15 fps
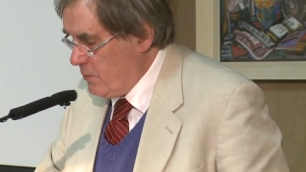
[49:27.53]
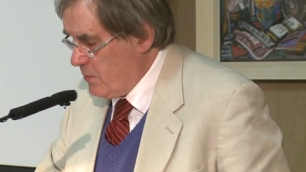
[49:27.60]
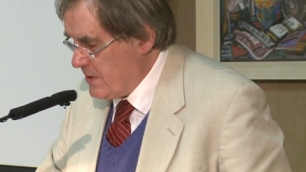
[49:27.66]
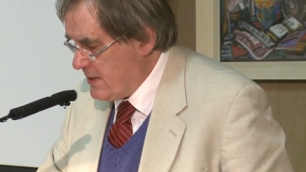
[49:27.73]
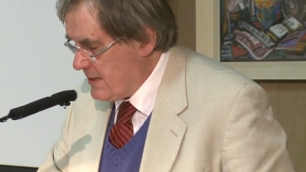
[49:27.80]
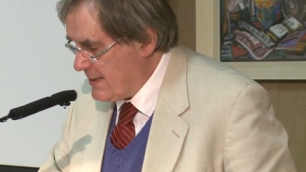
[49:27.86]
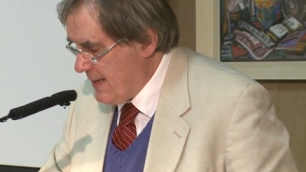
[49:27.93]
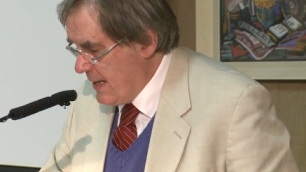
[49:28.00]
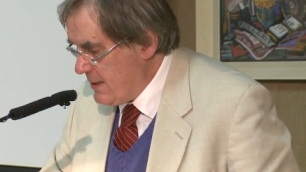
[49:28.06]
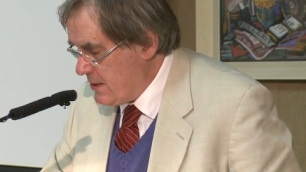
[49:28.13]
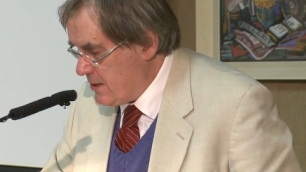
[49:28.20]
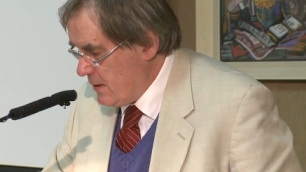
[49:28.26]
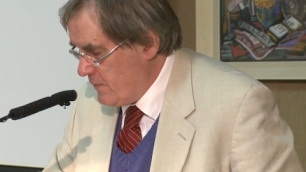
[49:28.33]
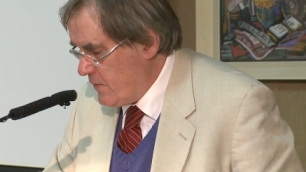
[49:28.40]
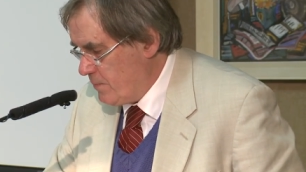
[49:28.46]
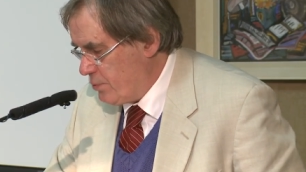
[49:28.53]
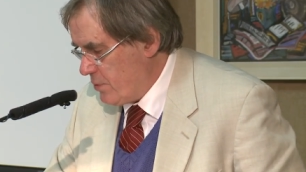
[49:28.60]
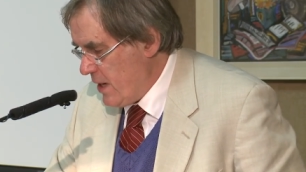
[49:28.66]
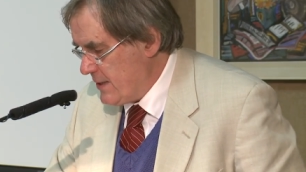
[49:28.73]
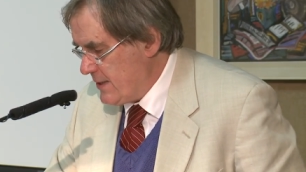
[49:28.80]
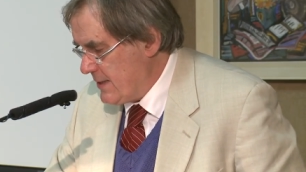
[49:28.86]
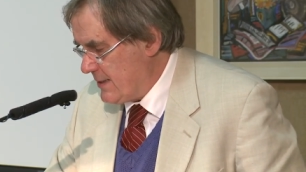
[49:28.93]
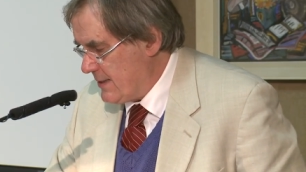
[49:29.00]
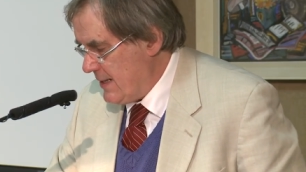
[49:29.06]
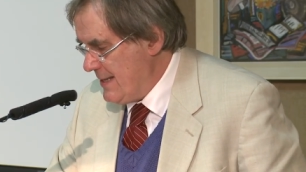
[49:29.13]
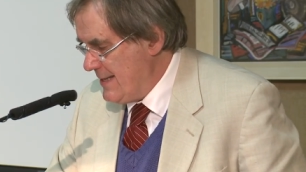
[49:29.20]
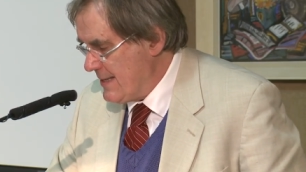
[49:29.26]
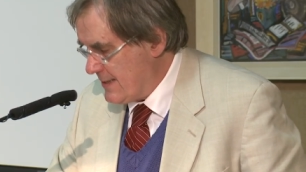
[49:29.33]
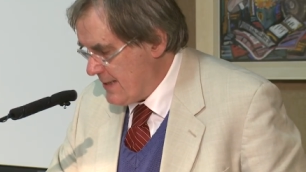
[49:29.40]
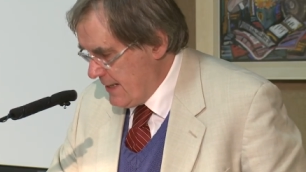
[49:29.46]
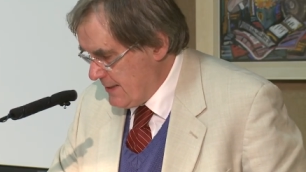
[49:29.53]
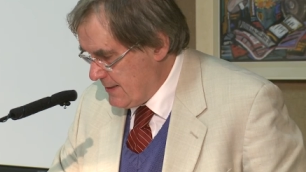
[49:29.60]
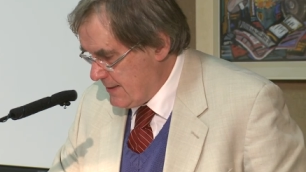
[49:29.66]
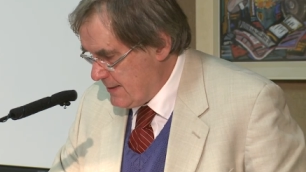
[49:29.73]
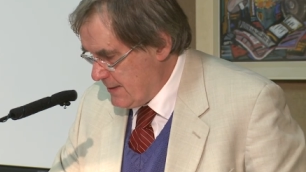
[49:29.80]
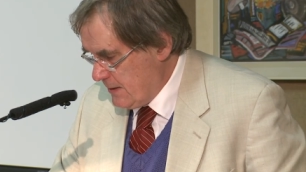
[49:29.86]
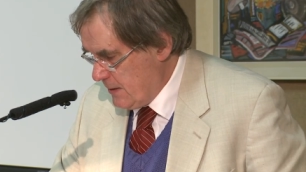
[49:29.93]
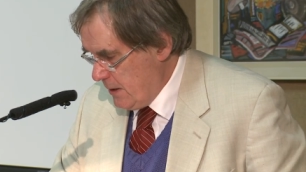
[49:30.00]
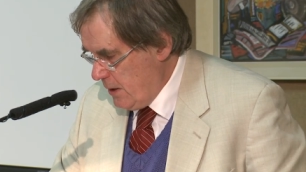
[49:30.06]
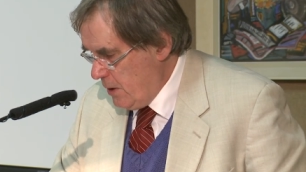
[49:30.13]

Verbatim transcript: with the scent of the brightest incense,